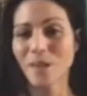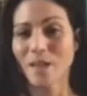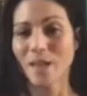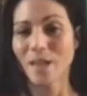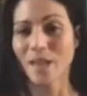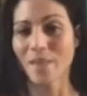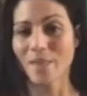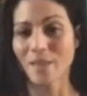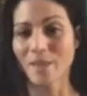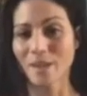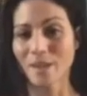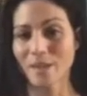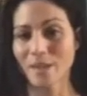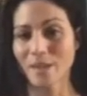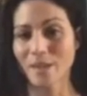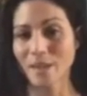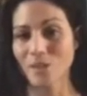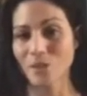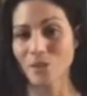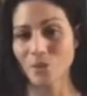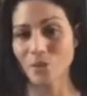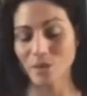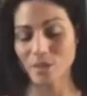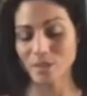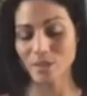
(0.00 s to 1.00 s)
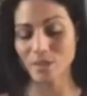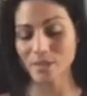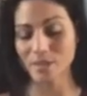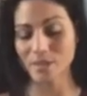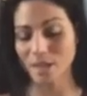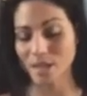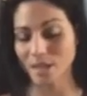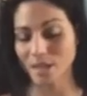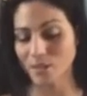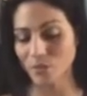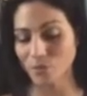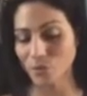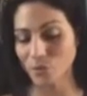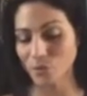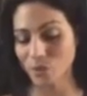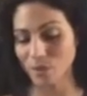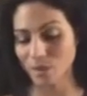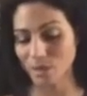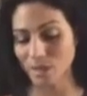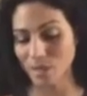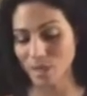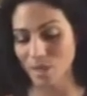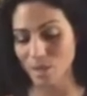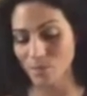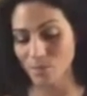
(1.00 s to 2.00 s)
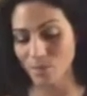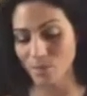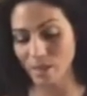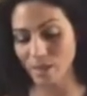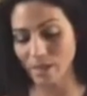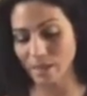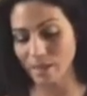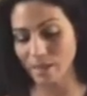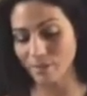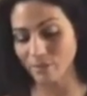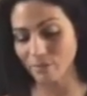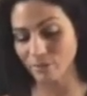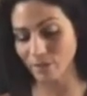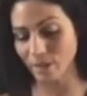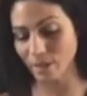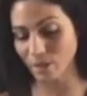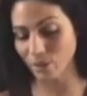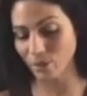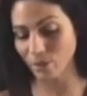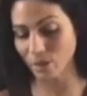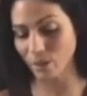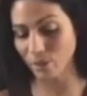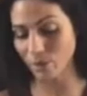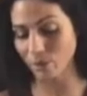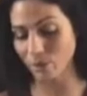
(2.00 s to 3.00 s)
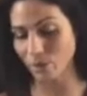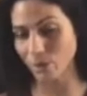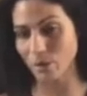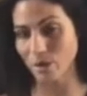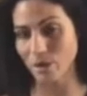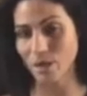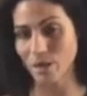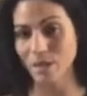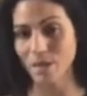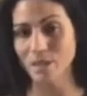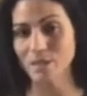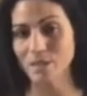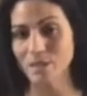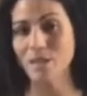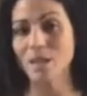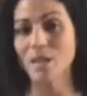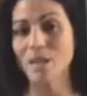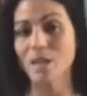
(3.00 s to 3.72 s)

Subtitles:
And then again, you can decide if you want to keep that left leg right where it is,